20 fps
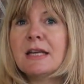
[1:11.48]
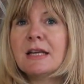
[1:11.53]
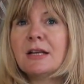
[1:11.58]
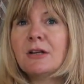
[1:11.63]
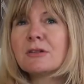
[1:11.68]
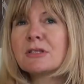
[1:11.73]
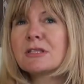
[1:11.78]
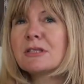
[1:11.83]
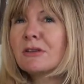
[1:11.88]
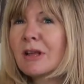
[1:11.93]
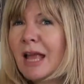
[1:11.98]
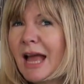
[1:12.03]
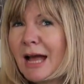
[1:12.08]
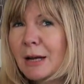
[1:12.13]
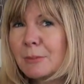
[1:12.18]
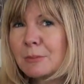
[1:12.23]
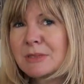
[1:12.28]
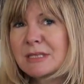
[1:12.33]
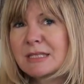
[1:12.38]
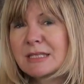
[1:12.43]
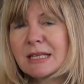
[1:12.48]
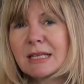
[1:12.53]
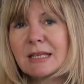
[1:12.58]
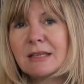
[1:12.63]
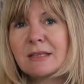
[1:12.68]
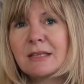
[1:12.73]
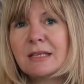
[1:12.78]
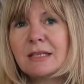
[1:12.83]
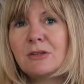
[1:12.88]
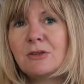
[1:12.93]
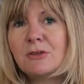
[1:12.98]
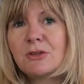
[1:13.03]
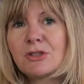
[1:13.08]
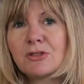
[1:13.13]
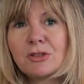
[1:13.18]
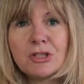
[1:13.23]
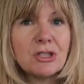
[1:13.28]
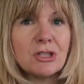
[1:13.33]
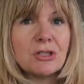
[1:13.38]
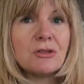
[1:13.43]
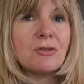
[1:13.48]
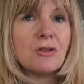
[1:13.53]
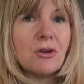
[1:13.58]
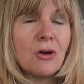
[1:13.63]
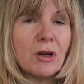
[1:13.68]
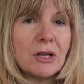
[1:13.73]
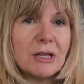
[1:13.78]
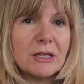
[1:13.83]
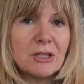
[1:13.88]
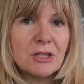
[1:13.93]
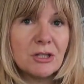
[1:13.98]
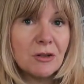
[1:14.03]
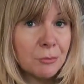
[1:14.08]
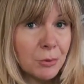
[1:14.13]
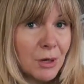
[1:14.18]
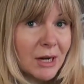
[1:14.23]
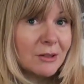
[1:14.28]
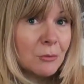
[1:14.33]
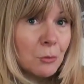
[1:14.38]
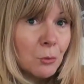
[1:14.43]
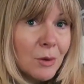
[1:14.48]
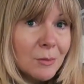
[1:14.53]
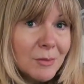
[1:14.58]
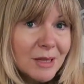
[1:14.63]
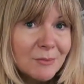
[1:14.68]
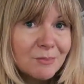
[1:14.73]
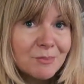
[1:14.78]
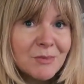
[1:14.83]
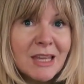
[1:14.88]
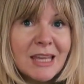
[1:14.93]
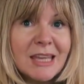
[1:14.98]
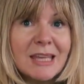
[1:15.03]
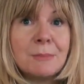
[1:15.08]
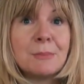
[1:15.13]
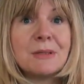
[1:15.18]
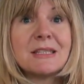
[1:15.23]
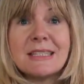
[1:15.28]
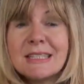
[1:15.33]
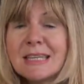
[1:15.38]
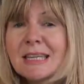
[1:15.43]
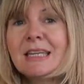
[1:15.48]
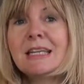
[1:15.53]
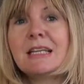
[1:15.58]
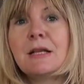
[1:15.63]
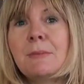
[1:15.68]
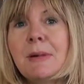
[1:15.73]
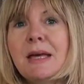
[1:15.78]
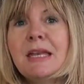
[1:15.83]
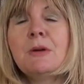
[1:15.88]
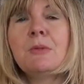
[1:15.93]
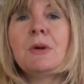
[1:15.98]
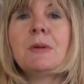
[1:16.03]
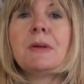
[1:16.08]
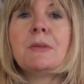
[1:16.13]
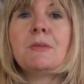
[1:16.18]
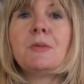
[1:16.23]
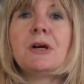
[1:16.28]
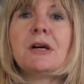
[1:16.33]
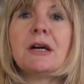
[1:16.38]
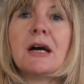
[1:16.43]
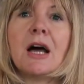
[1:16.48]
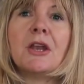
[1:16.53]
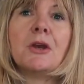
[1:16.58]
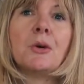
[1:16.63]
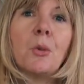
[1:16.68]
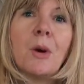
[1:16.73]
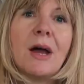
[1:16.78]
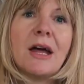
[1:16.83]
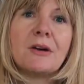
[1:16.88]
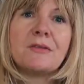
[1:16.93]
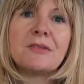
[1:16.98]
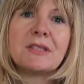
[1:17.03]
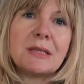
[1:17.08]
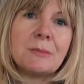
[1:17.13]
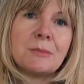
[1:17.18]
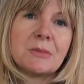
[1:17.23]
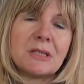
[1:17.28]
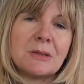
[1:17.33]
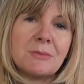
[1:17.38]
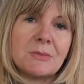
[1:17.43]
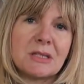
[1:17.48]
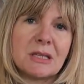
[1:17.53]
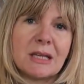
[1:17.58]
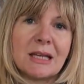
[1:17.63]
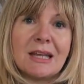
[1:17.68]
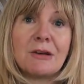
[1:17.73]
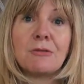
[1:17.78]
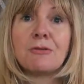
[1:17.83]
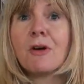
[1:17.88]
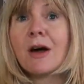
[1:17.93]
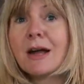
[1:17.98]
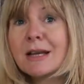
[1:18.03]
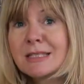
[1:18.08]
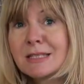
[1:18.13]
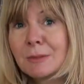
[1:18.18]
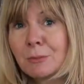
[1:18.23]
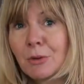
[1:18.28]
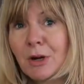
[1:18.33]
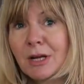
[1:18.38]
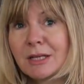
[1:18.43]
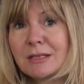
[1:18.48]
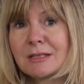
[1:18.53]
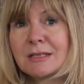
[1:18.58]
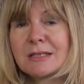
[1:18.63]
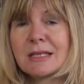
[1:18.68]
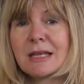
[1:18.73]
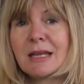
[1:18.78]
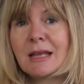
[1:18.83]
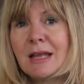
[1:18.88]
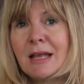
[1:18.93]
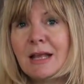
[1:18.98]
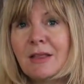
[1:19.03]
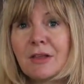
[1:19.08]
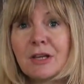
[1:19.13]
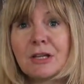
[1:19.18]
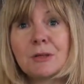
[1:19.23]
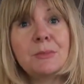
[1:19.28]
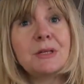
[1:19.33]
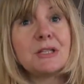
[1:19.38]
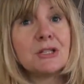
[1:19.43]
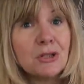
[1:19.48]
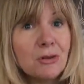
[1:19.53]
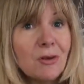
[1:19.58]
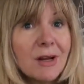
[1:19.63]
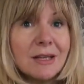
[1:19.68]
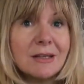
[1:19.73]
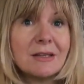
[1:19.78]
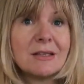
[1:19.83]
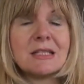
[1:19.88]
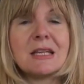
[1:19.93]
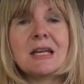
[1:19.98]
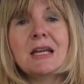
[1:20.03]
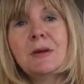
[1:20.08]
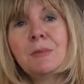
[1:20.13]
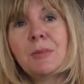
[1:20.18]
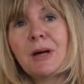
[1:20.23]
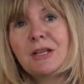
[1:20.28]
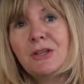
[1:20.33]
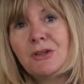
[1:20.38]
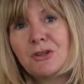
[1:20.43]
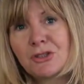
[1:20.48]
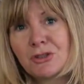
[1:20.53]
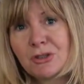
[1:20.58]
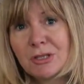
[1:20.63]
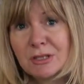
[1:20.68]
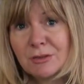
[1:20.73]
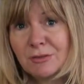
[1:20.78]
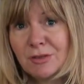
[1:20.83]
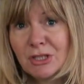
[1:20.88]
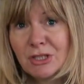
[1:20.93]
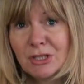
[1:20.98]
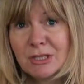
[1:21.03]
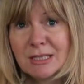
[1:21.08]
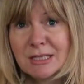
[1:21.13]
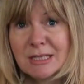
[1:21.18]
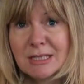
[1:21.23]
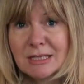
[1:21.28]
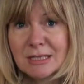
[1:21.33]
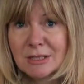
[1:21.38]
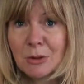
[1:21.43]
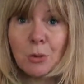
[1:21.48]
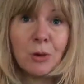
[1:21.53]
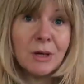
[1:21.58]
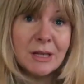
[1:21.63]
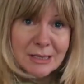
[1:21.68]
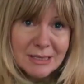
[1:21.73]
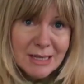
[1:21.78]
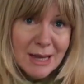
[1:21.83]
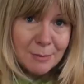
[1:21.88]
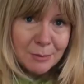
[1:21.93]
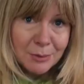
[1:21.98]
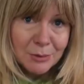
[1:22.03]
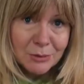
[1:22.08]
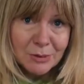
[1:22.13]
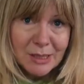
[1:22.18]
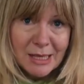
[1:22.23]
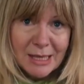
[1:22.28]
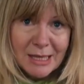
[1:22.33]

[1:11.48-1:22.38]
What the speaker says: lots of gaps in the nutritional knowledge of pregnant women. In particular, many women were unaware of symptoms that can arise in pregnancy that can be triggered by nutrient deficiencies. So one example